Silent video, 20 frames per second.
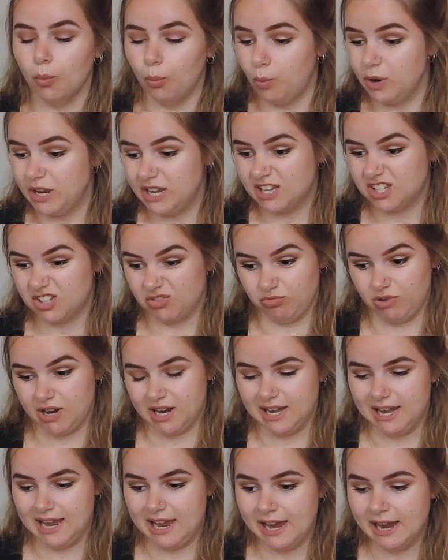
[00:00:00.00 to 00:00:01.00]
weeks
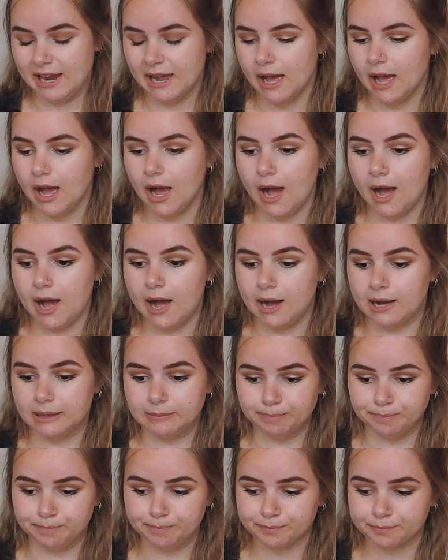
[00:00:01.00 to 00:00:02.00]
really.
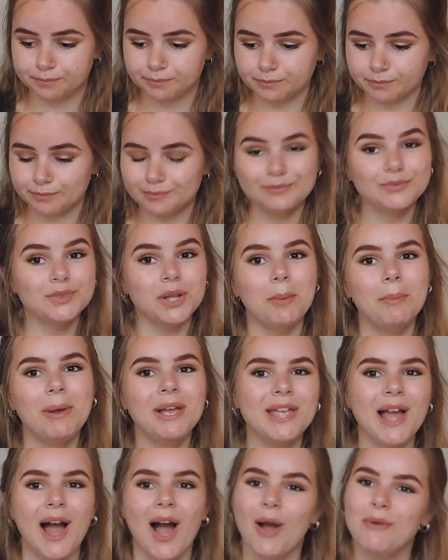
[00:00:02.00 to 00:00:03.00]
But
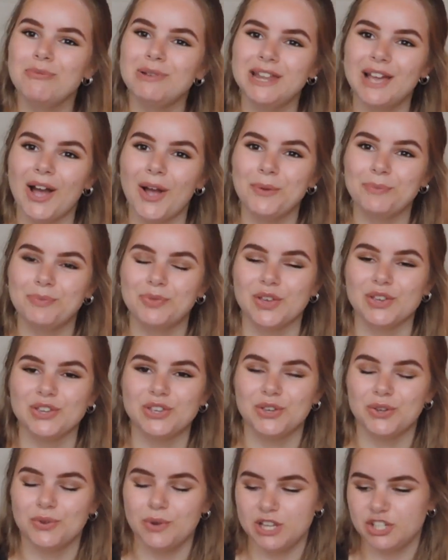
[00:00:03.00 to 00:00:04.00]
yeah, I really hope that
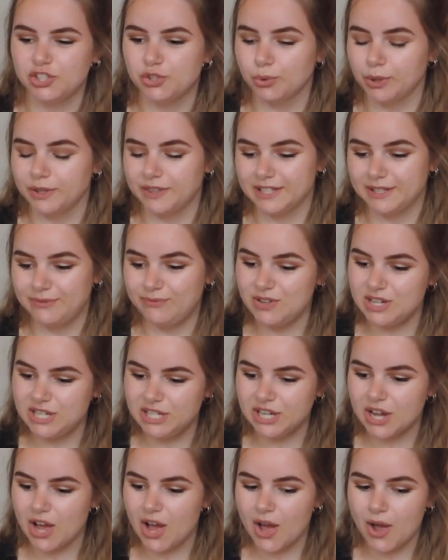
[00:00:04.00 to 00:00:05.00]
you enjoyed this
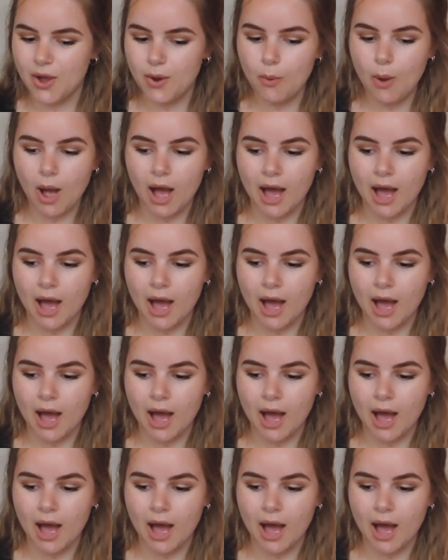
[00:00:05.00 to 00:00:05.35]
video,